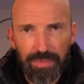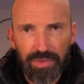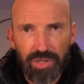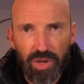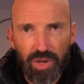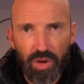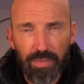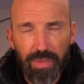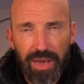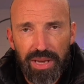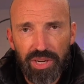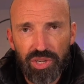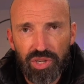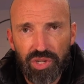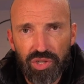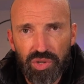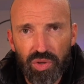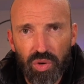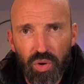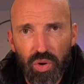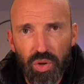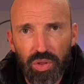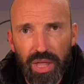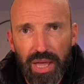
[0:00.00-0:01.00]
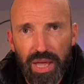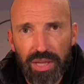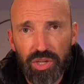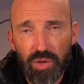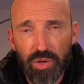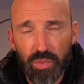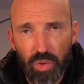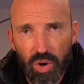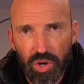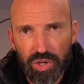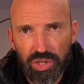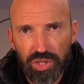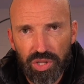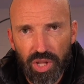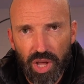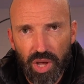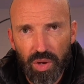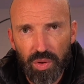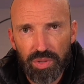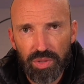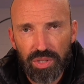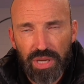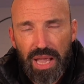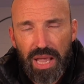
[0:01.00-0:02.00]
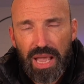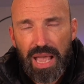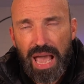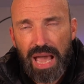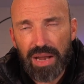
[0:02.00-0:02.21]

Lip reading: so make sure that you watch those,